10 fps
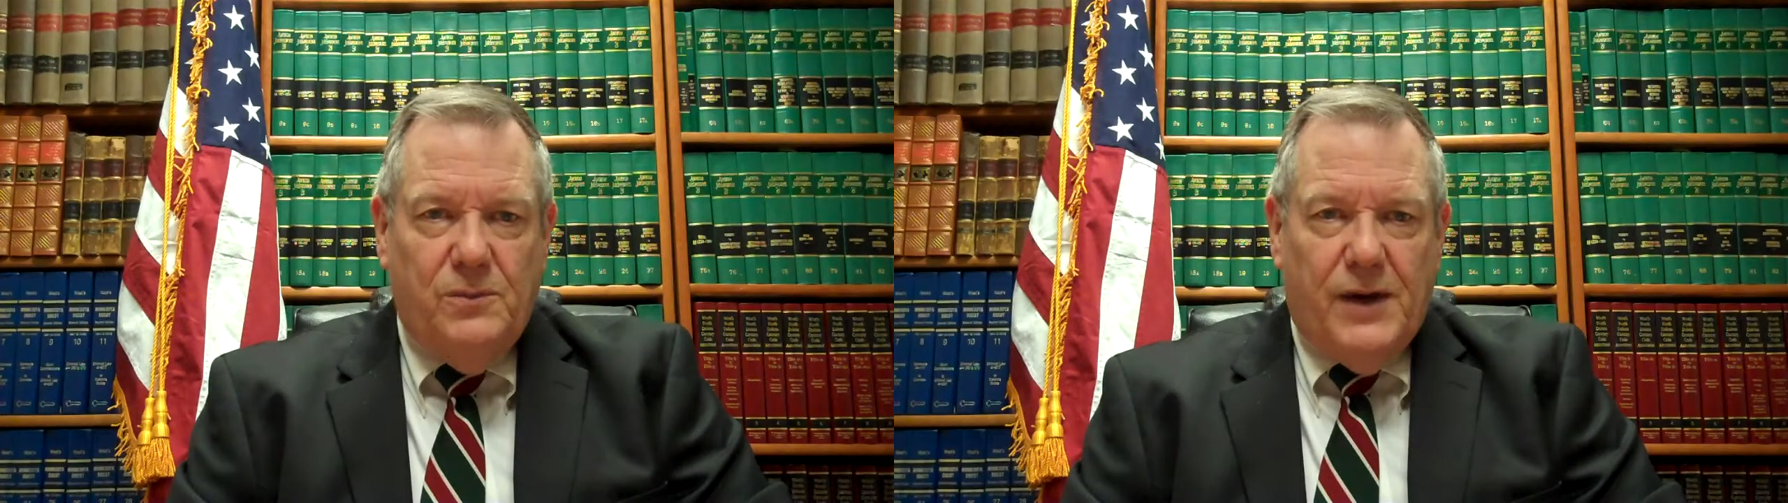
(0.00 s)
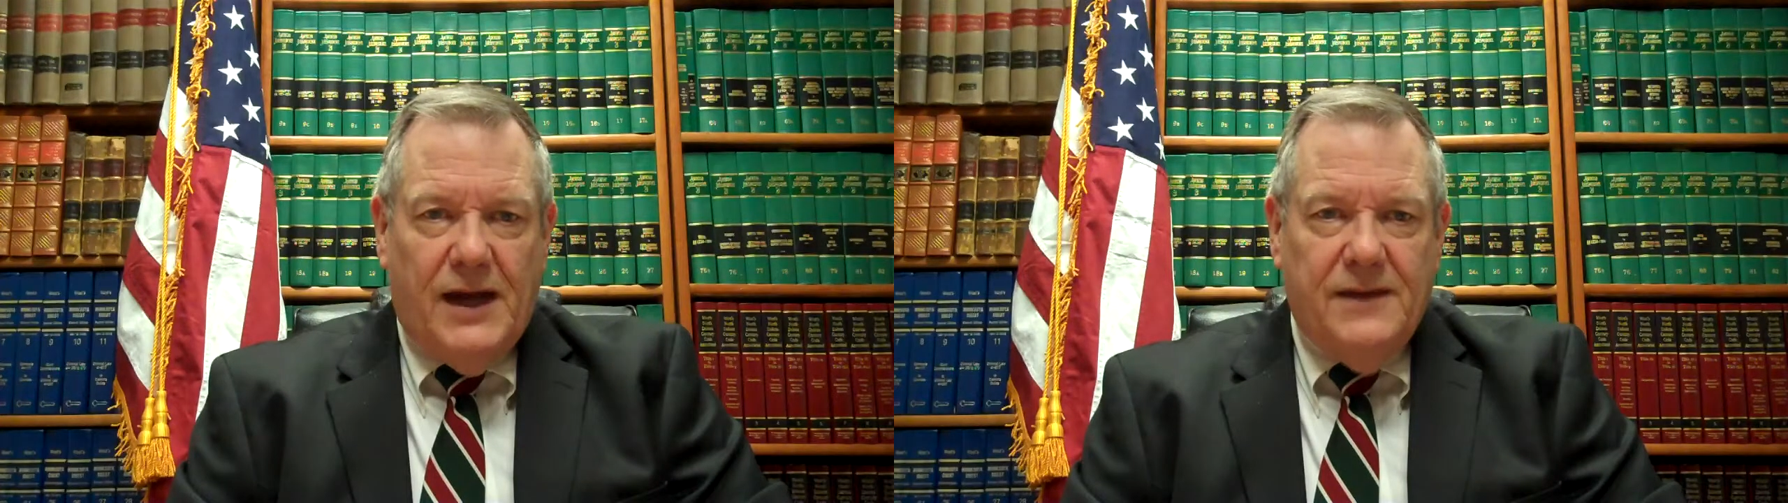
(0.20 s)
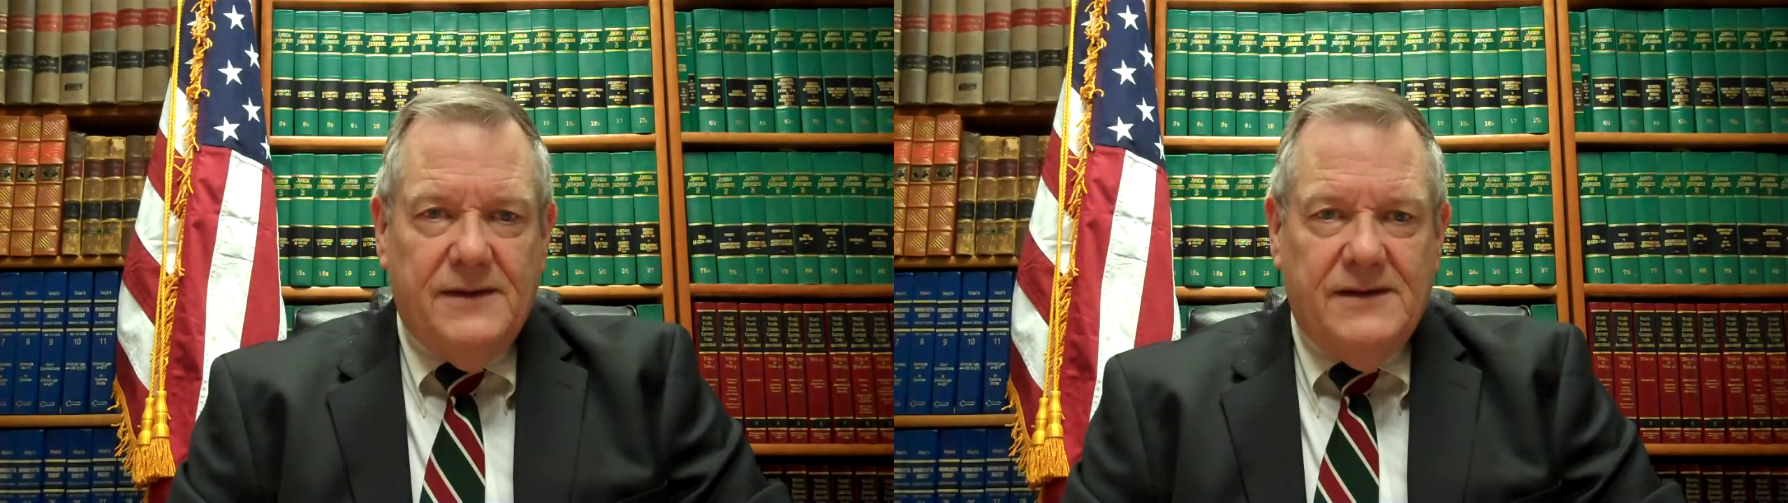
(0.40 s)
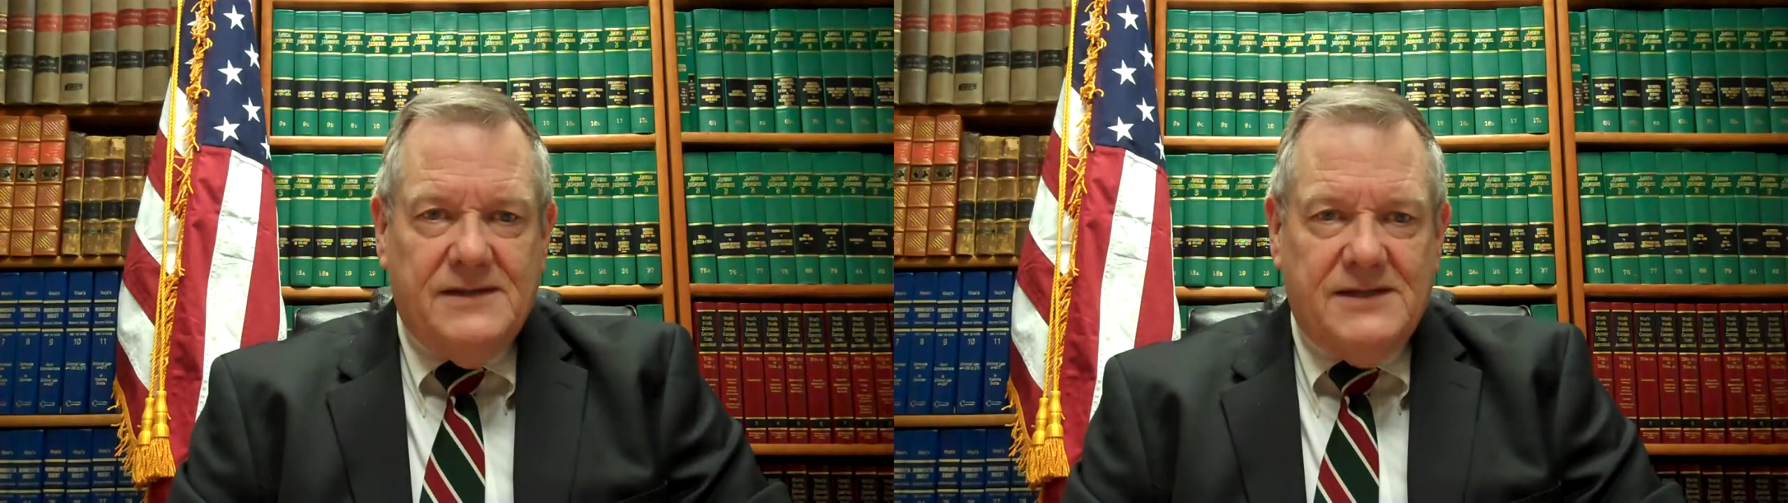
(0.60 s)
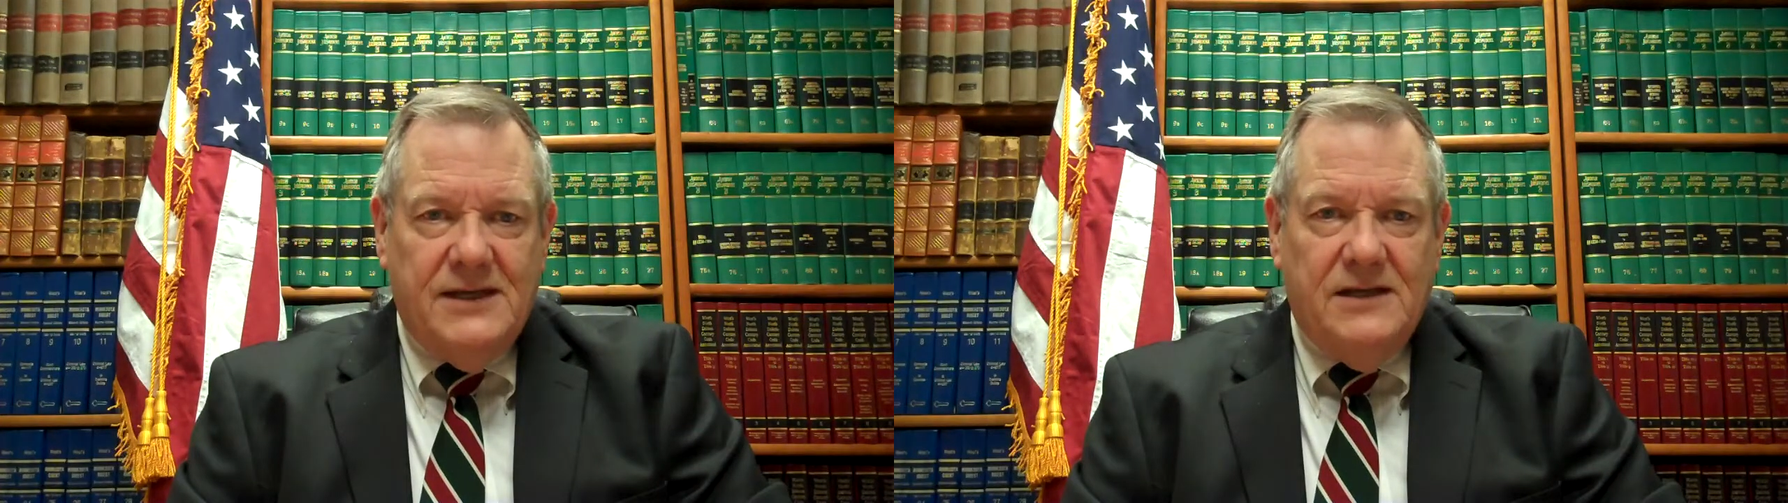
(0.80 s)
by the
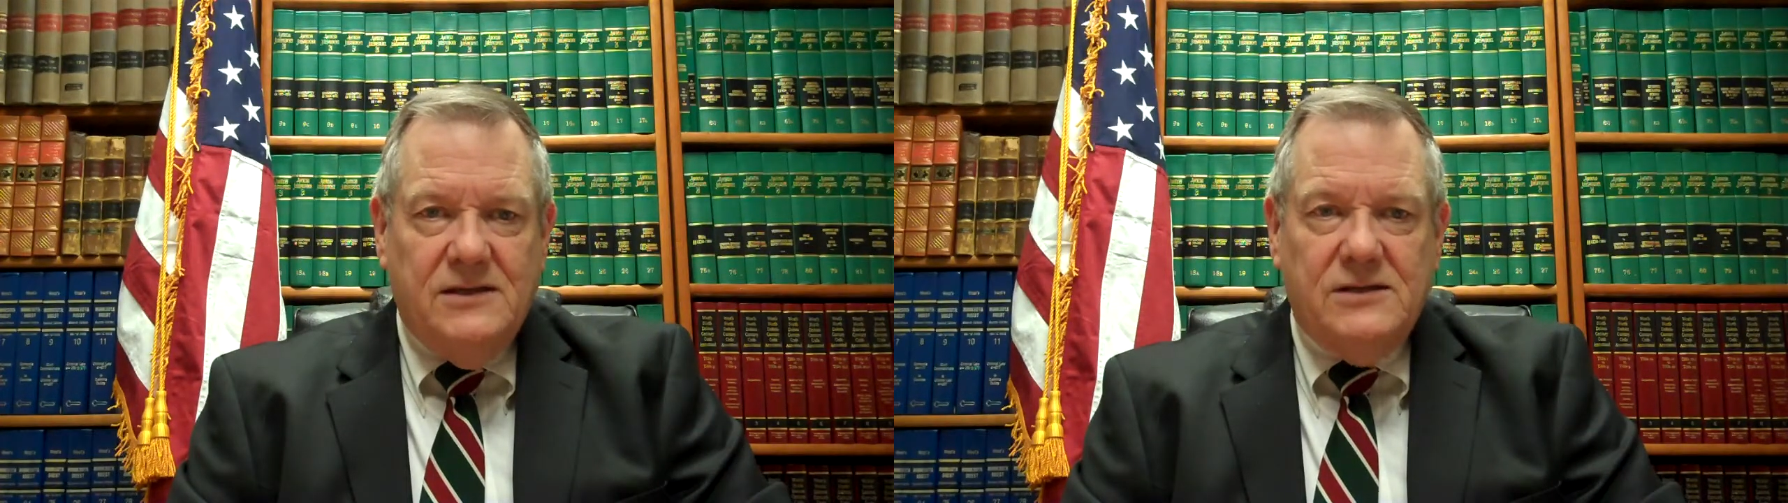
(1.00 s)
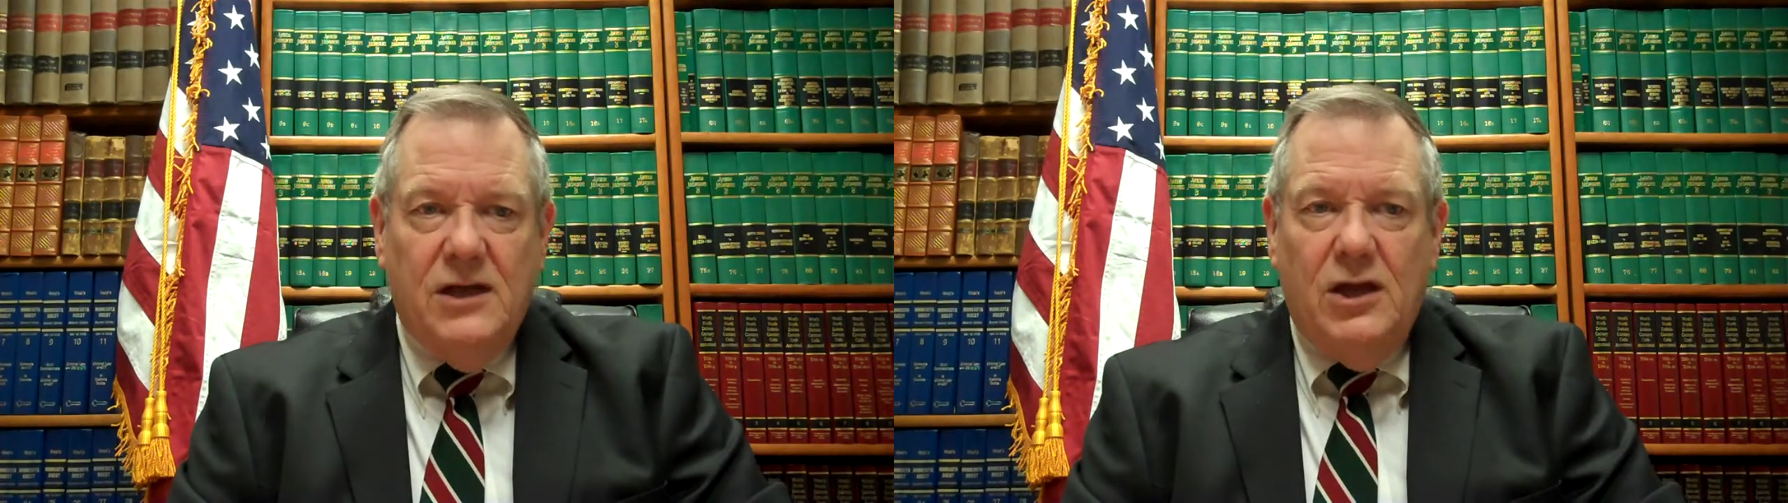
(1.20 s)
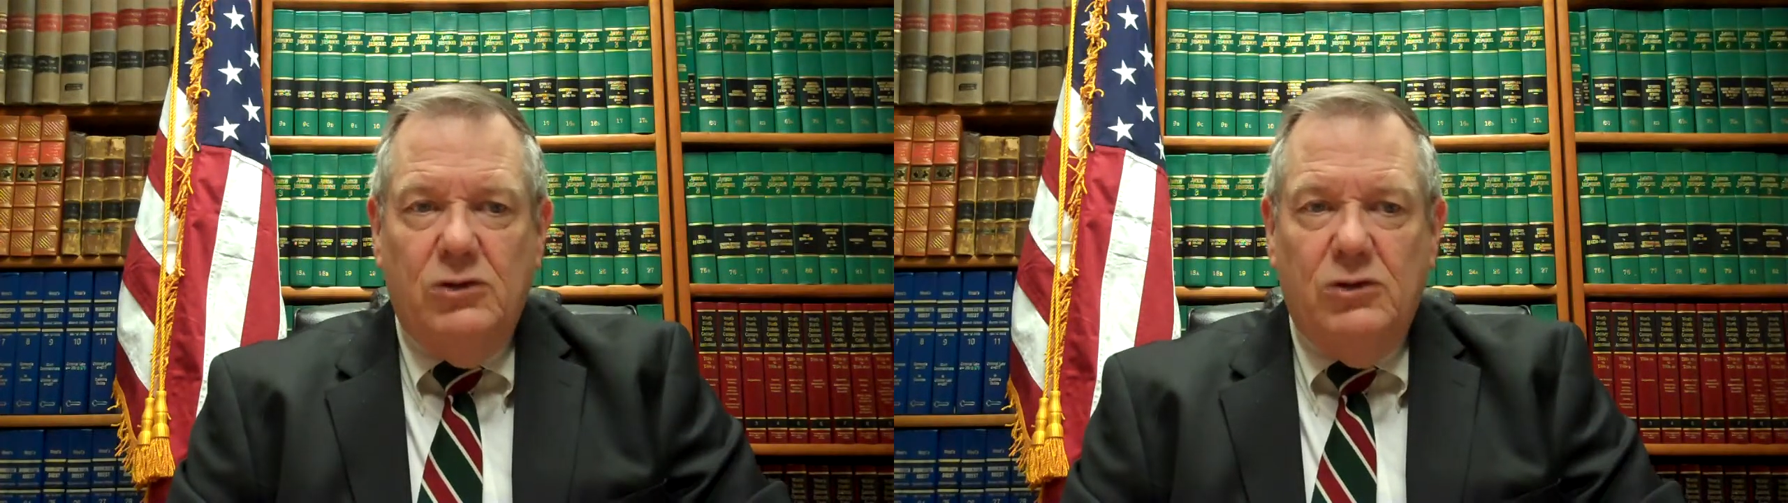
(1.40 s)
decedent,